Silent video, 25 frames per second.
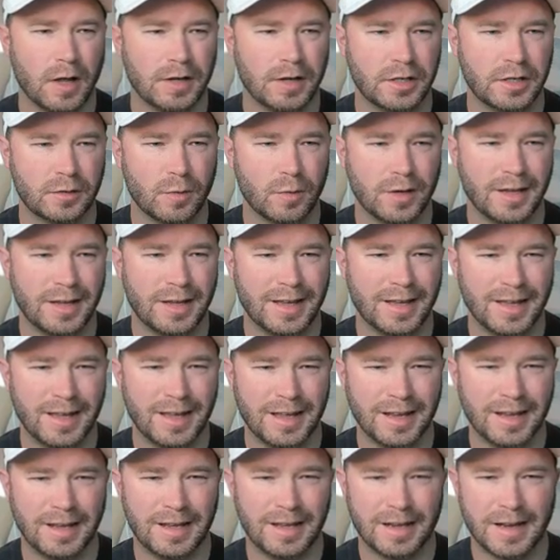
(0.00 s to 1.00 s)
I just want to get
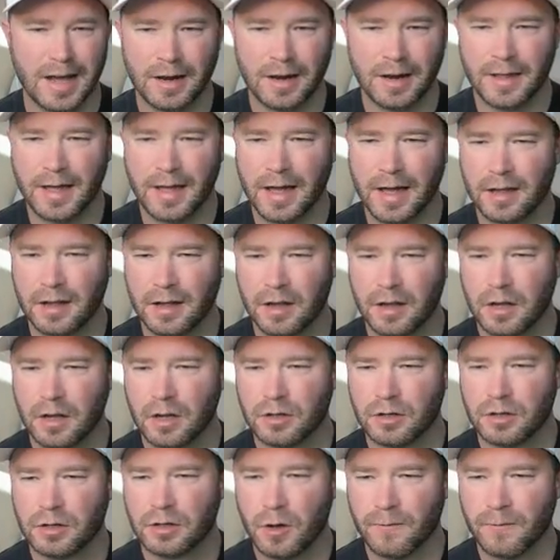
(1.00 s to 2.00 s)
in and get out of that.
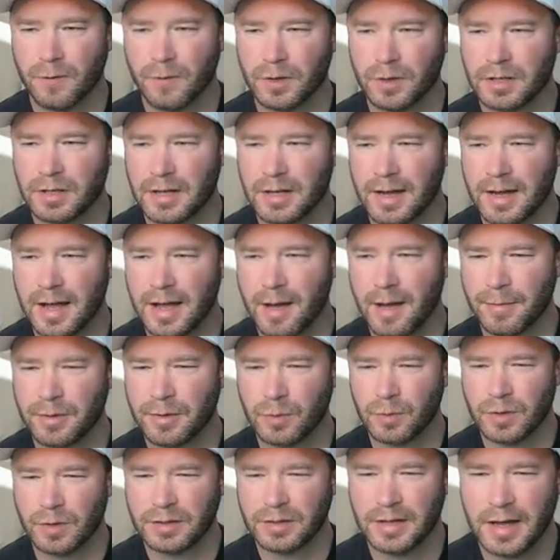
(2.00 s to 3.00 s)
So for today, how
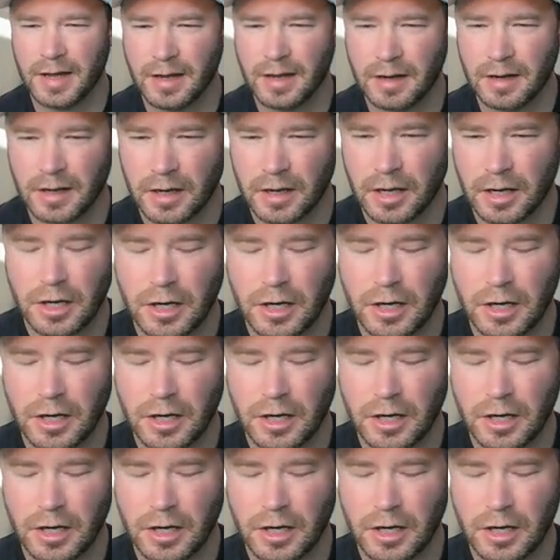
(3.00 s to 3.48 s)
much was that?